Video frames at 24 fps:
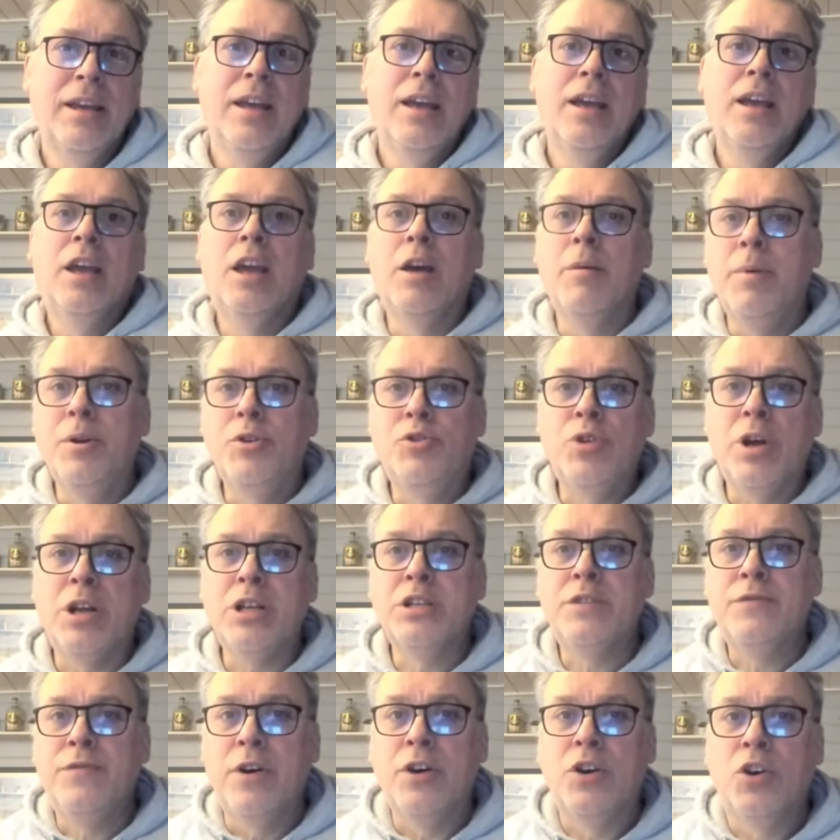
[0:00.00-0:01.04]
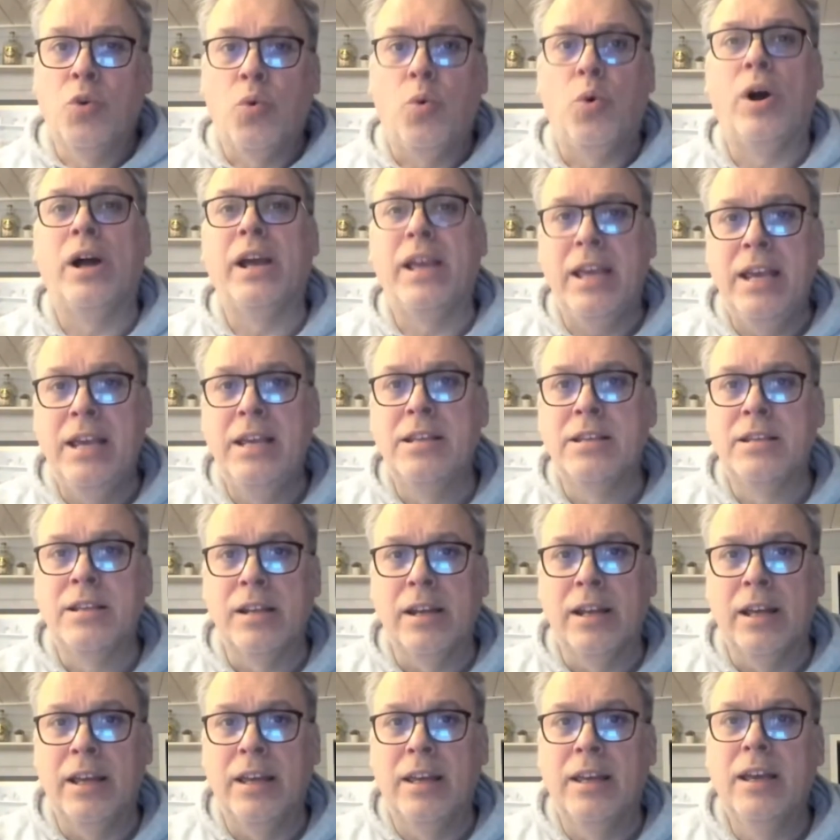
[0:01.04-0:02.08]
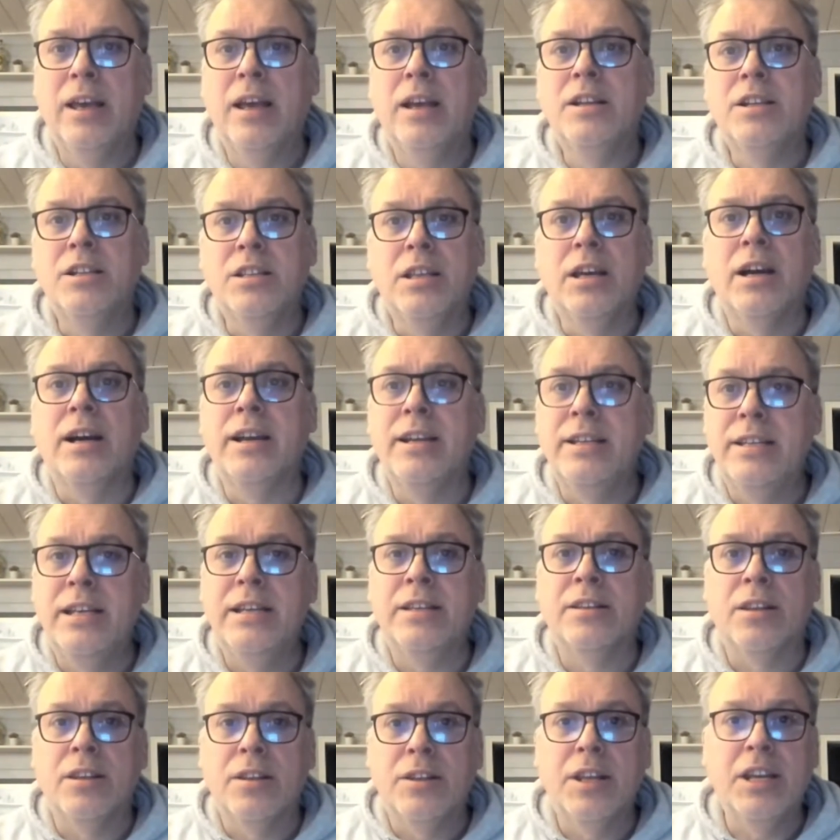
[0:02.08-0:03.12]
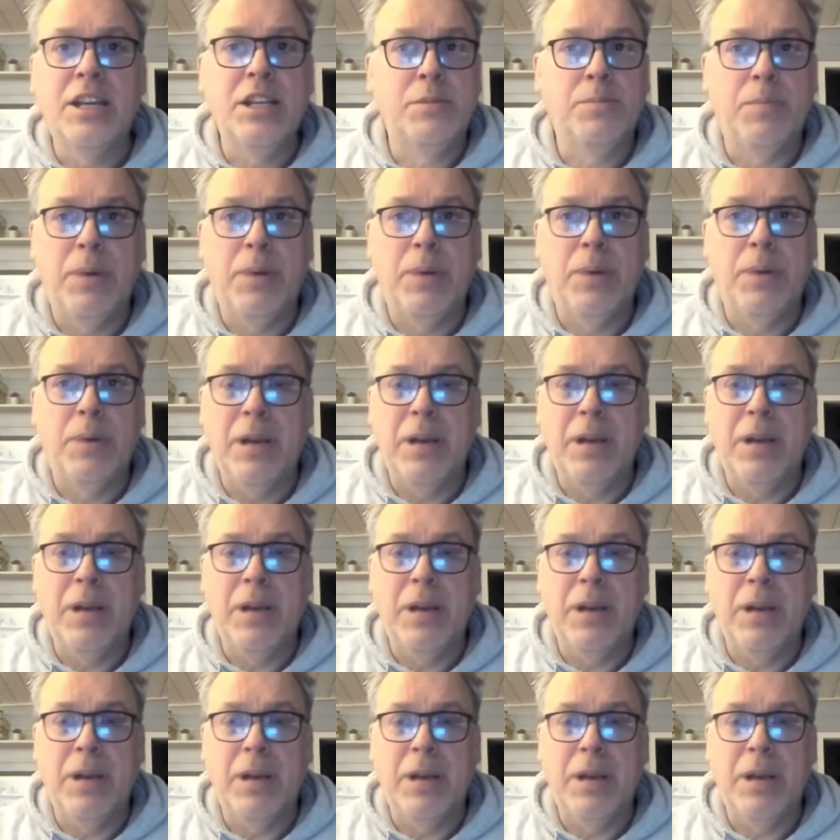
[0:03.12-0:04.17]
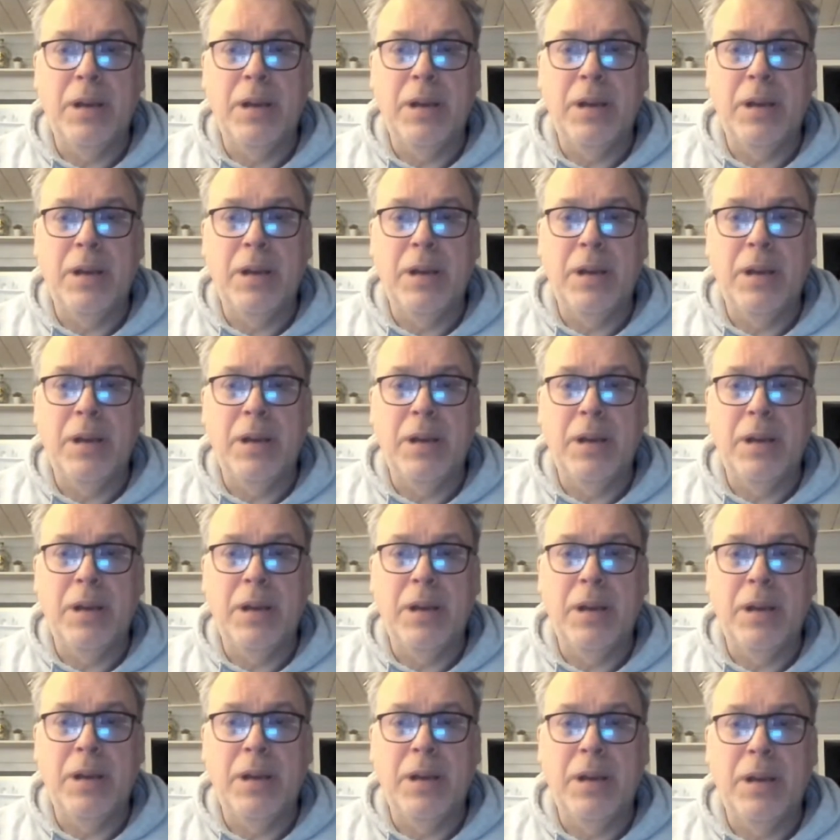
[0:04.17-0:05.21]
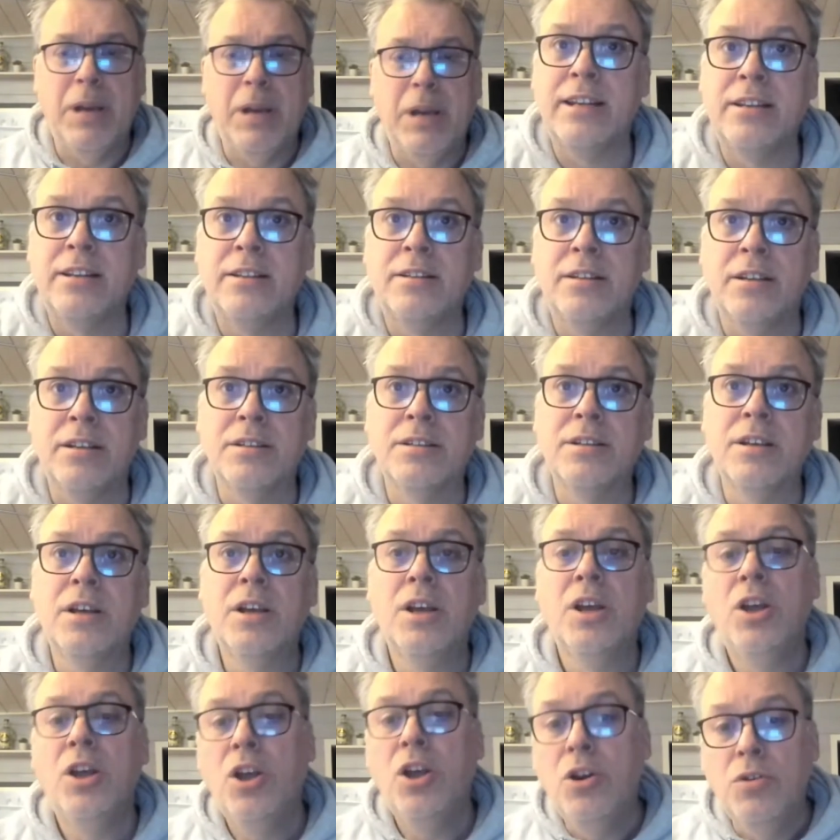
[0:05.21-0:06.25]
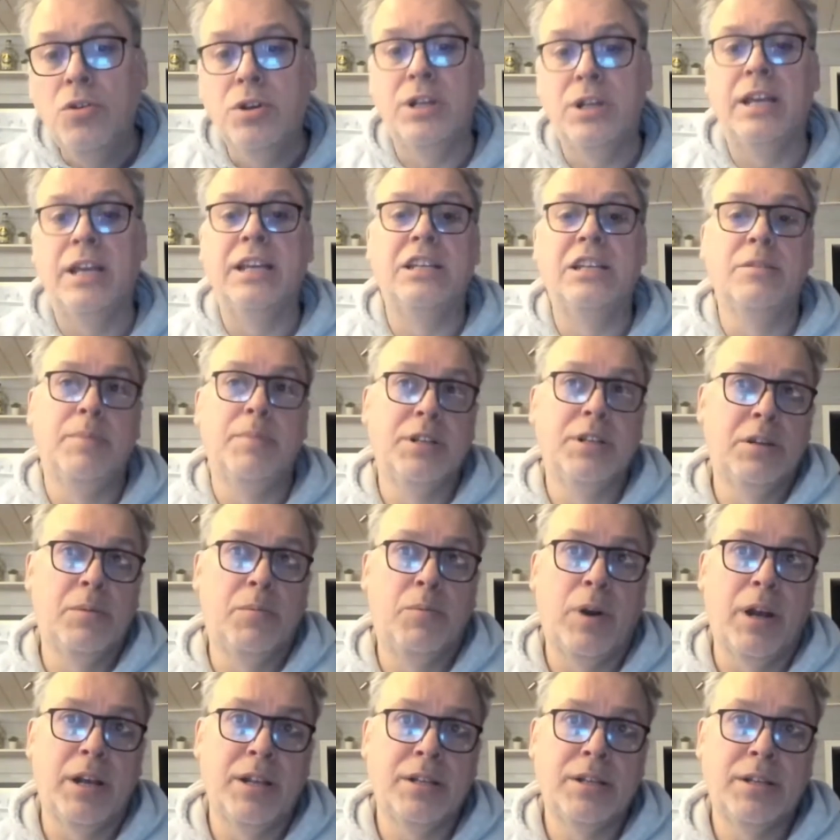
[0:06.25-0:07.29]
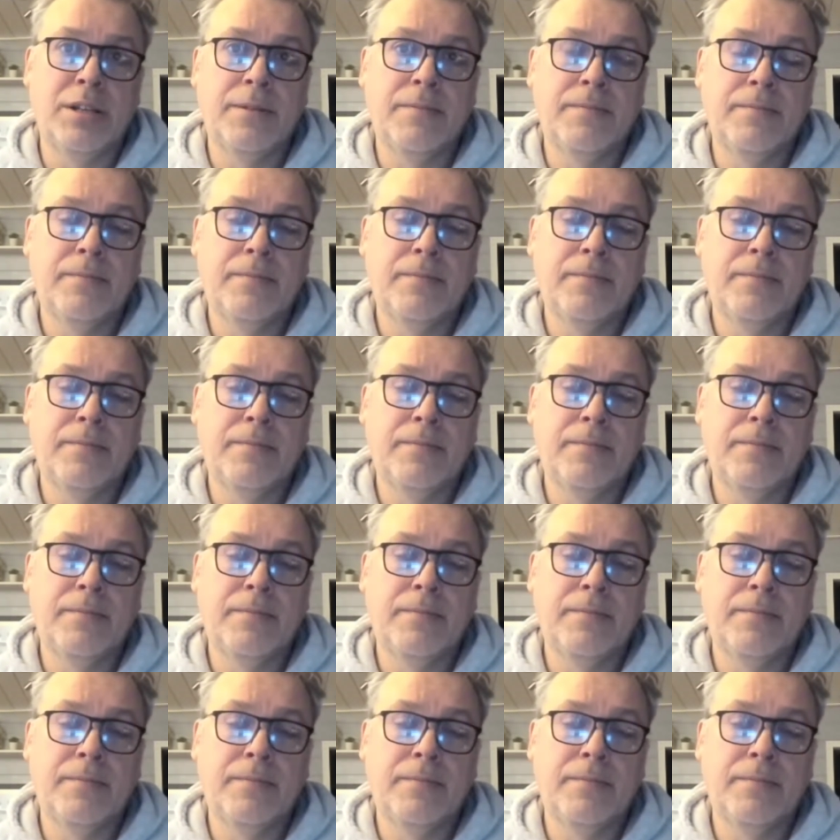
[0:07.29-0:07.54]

can be transferred quite easily to the idea that these people are actually dangerous kind of dissenters who need to be suppressed.